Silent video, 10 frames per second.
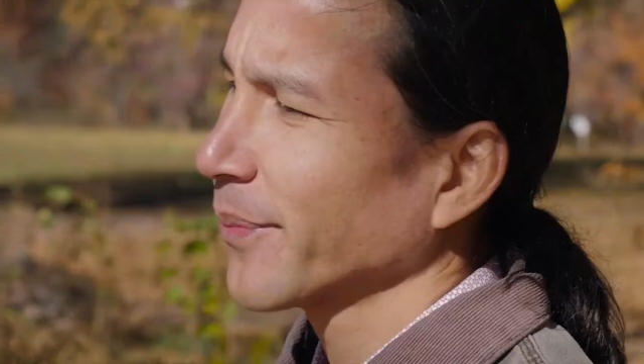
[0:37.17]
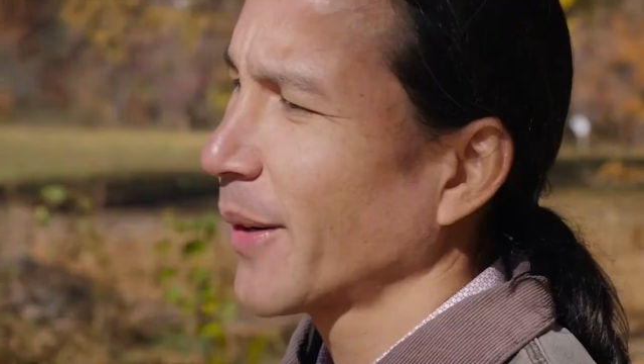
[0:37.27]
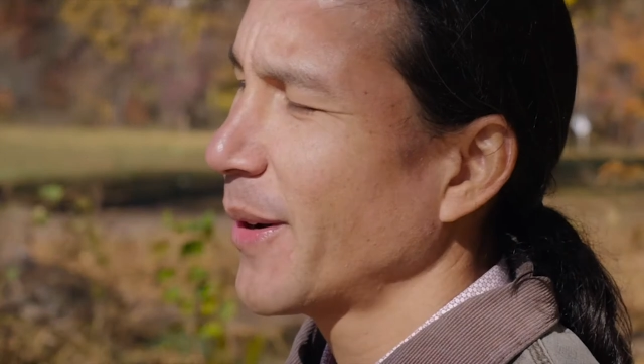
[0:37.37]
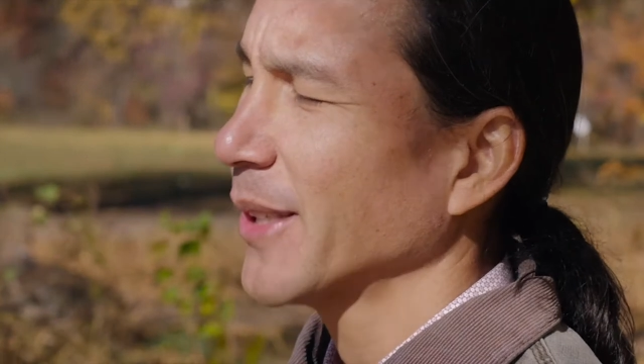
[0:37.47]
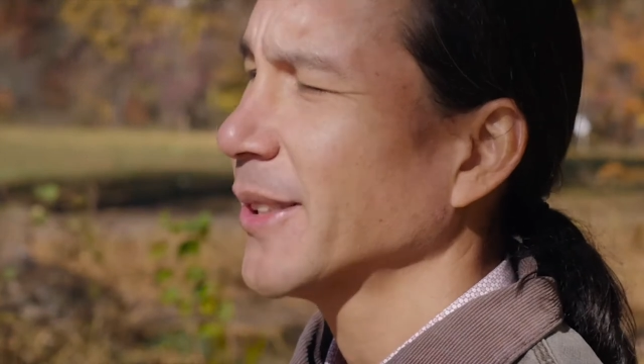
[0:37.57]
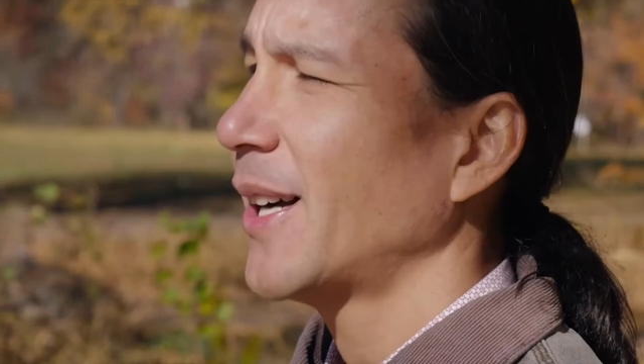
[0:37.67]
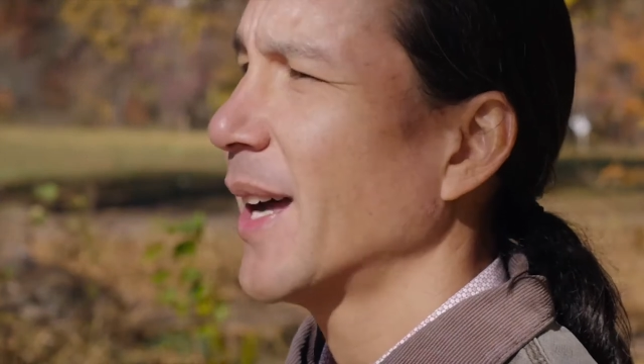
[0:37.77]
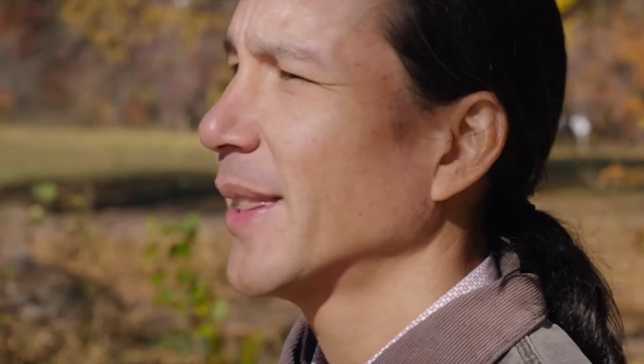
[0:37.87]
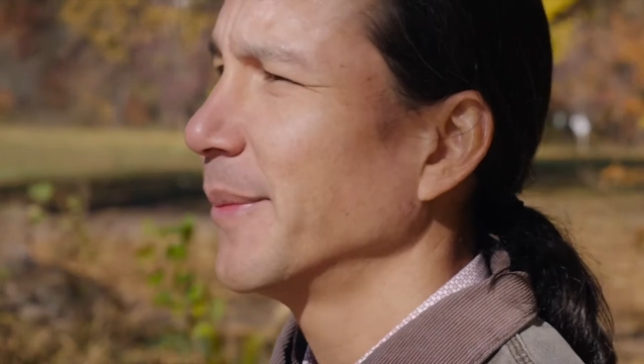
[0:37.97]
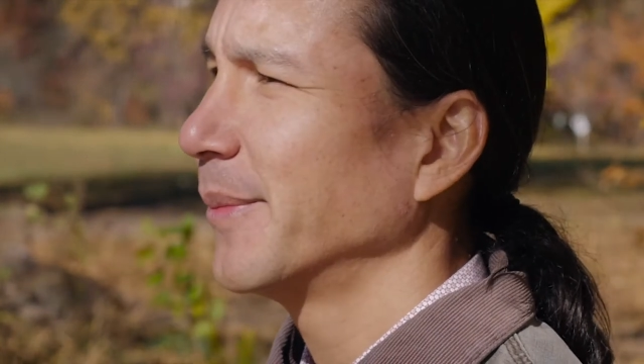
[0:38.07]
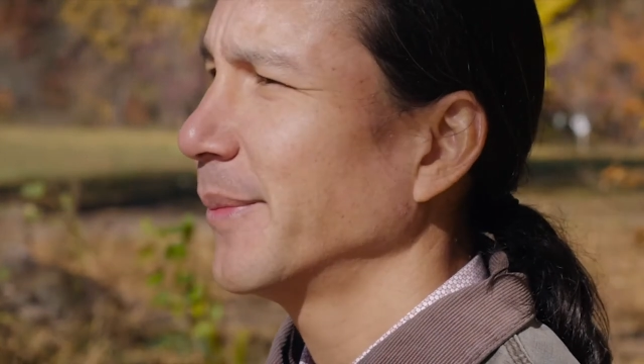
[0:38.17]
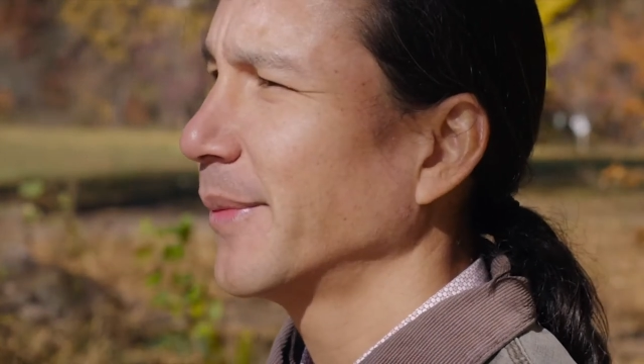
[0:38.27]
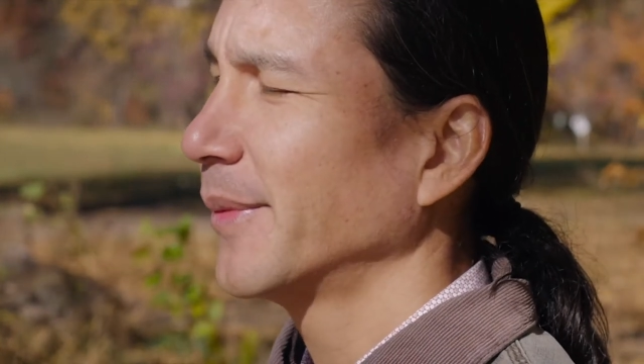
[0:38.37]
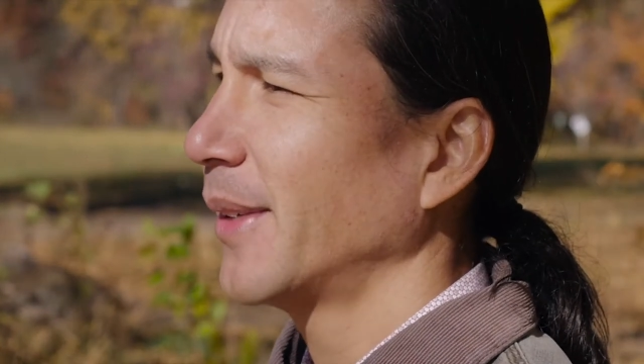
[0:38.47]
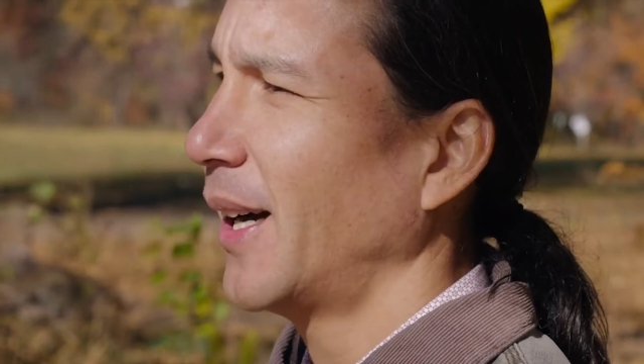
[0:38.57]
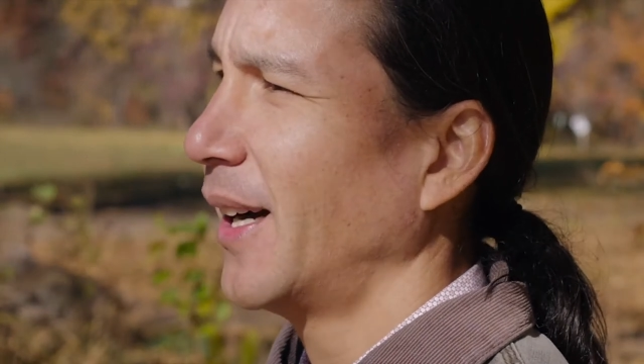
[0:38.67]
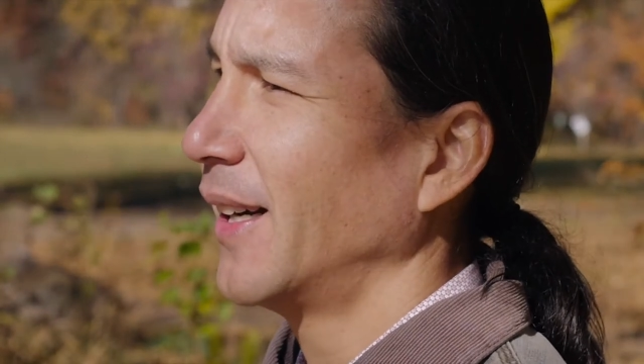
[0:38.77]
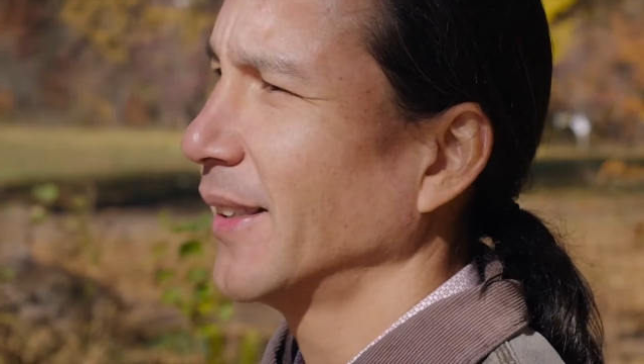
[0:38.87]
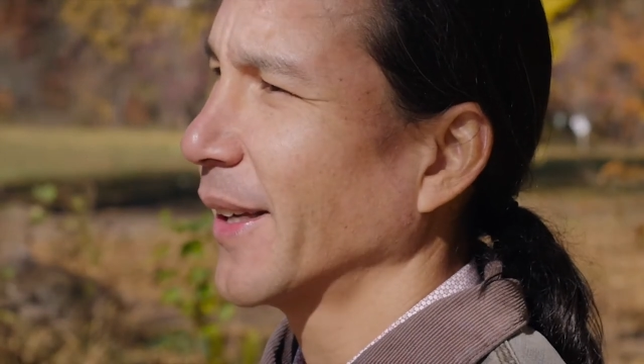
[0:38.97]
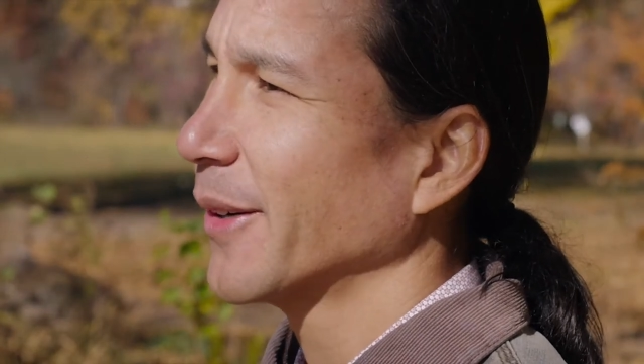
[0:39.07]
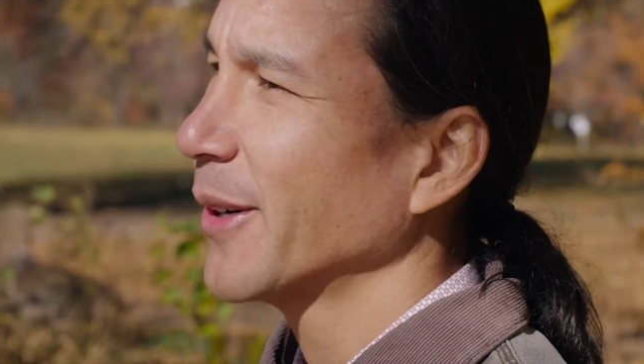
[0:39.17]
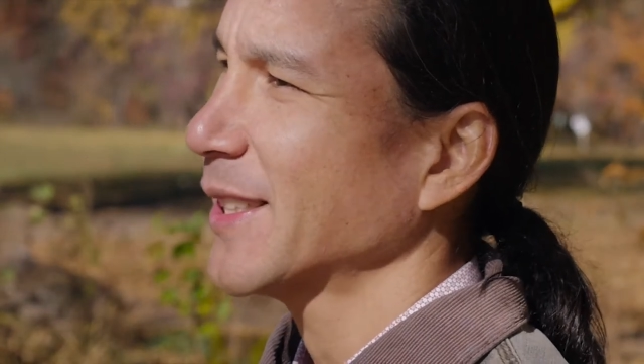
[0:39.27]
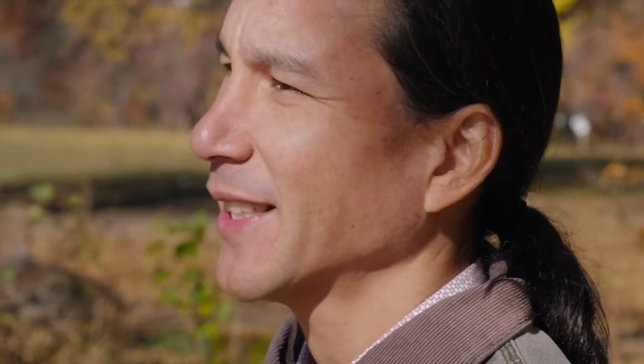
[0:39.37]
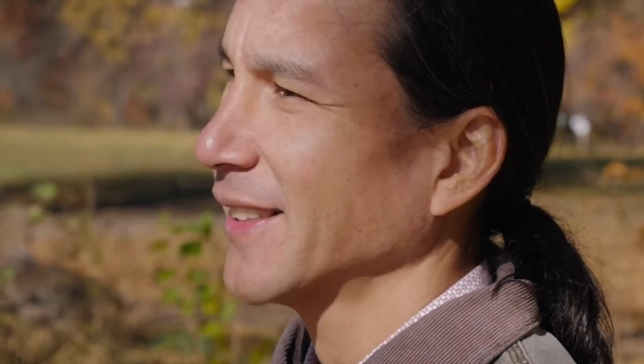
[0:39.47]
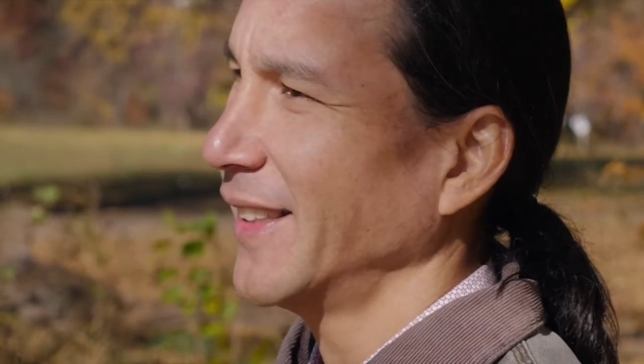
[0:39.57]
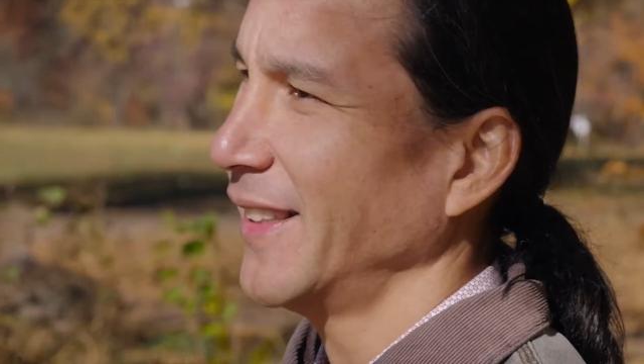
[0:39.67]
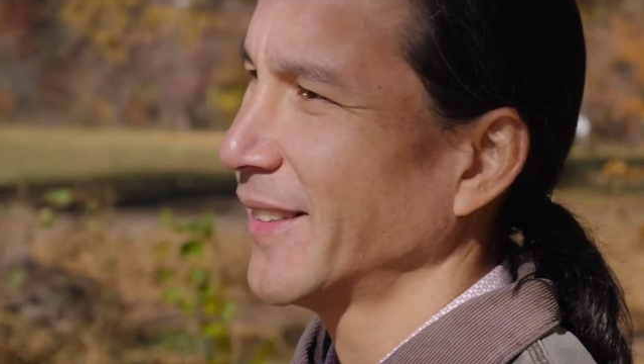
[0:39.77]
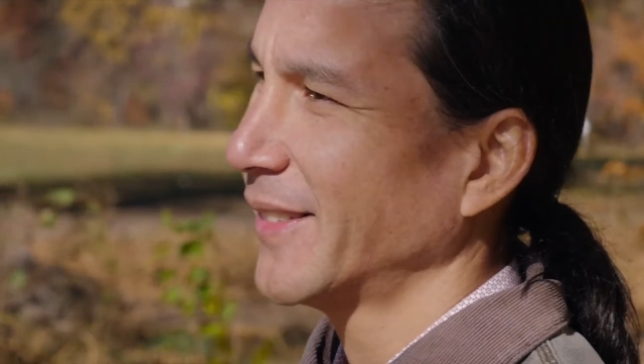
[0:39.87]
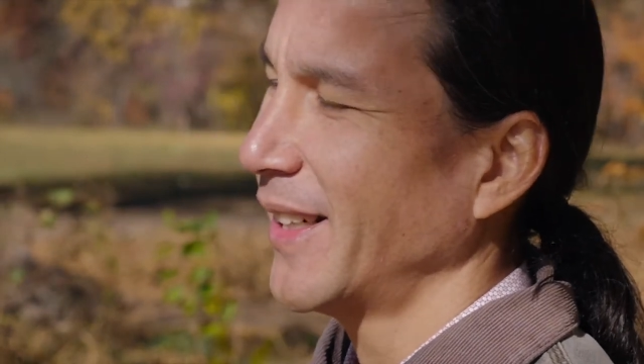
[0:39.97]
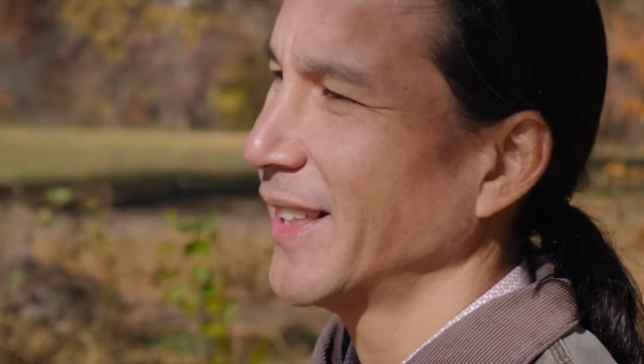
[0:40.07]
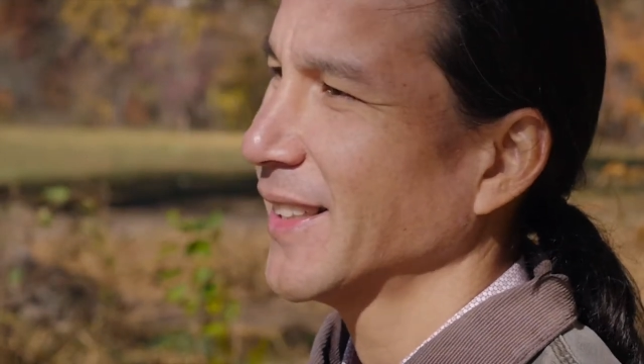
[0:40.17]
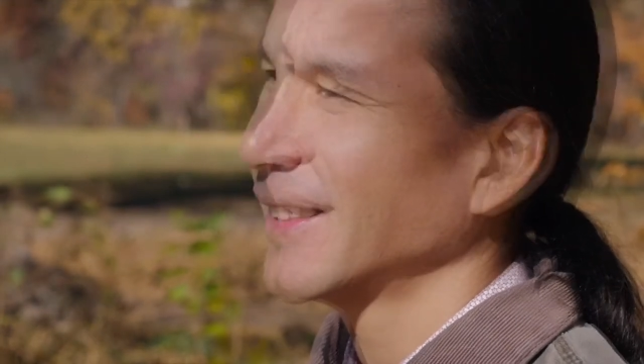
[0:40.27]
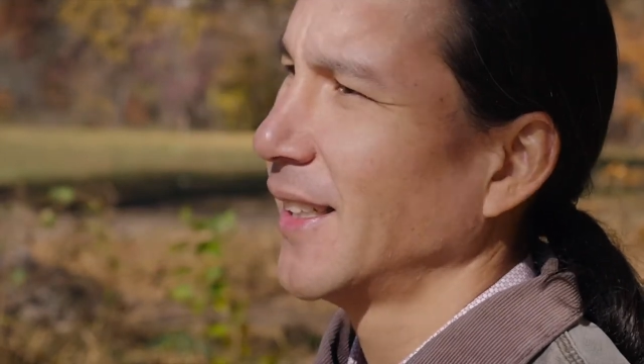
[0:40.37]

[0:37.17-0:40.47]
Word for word: We also hide them uh, linguistically, right?